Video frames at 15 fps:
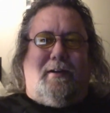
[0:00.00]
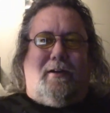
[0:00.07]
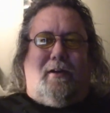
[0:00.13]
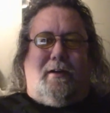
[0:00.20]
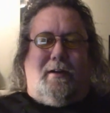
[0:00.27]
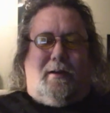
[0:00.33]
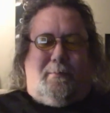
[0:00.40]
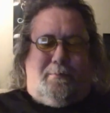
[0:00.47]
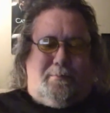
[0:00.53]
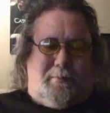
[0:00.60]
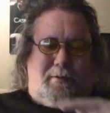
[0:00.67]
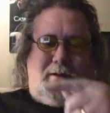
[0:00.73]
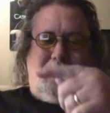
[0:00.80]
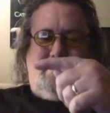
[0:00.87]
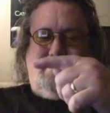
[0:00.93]
like your
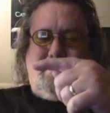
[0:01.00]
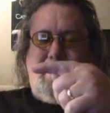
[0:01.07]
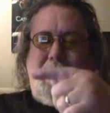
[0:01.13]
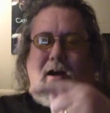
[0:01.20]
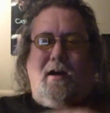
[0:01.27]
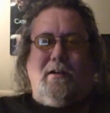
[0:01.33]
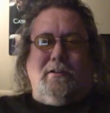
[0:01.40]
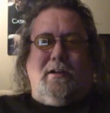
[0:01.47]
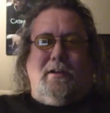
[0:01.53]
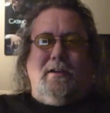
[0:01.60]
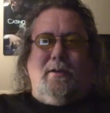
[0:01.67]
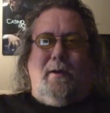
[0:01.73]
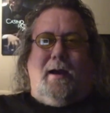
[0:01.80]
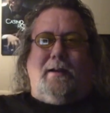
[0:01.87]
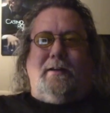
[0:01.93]
your card that
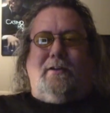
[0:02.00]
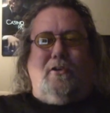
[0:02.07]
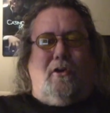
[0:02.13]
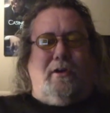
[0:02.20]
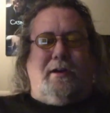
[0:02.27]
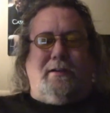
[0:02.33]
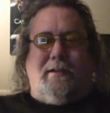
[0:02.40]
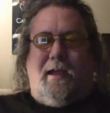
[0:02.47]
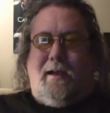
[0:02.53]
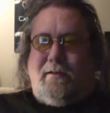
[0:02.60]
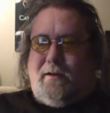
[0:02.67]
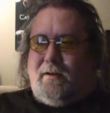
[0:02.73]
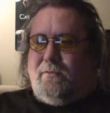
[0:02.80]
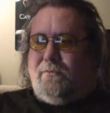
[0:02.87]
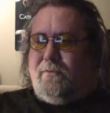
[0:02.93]
you had and knock it
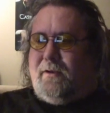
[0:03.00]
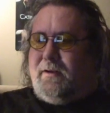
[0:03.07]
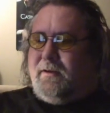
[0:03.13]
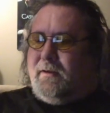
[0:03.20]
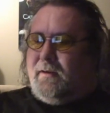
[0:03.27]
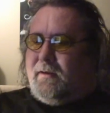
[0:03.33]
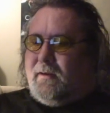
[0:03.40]
down and everything.